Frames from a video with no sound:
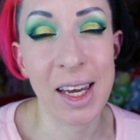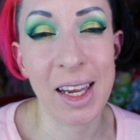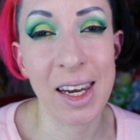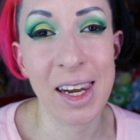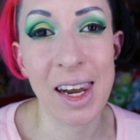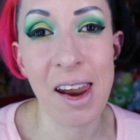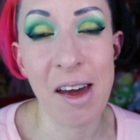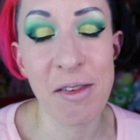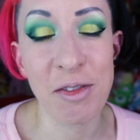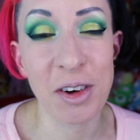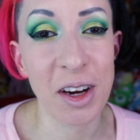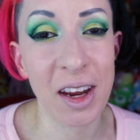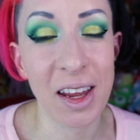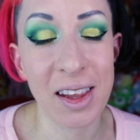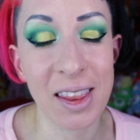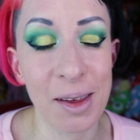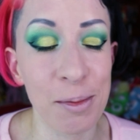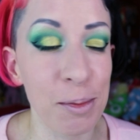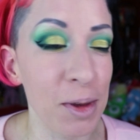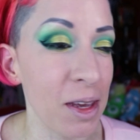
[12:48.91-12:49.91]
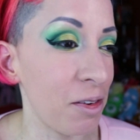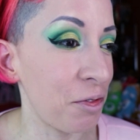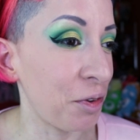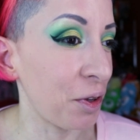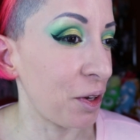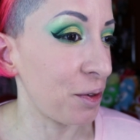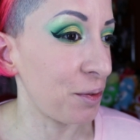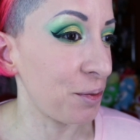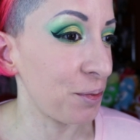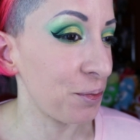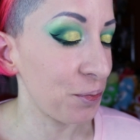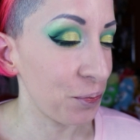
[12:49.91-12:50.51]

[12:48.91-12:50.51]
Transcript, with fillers: can never get them even.